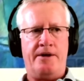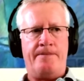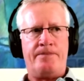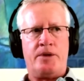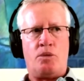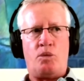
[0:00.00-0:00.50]

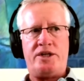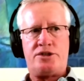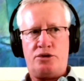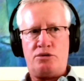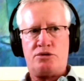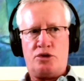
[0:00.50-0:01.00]
We
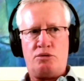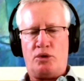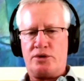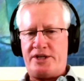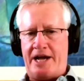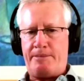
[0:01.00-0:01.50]
do more
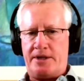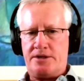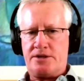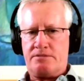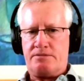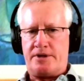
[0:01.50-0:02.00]

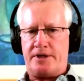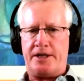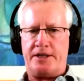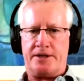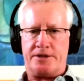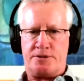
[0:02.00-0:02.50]
damage than any
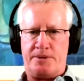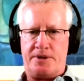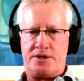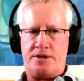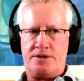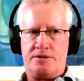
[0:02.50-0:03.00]
other
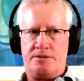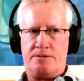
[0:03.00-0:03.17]
species,